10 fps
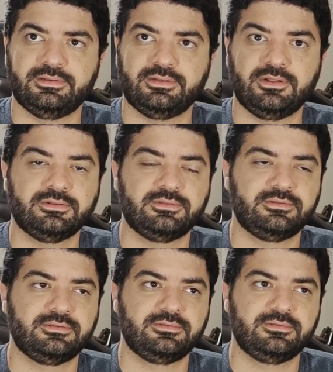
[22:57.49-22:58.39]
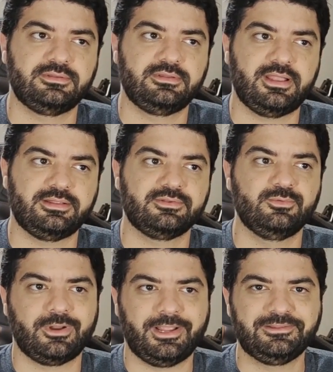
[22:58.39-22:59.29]
not
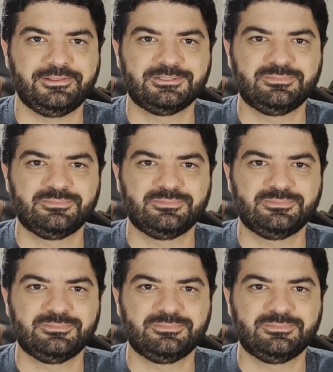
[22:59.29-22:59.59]
that great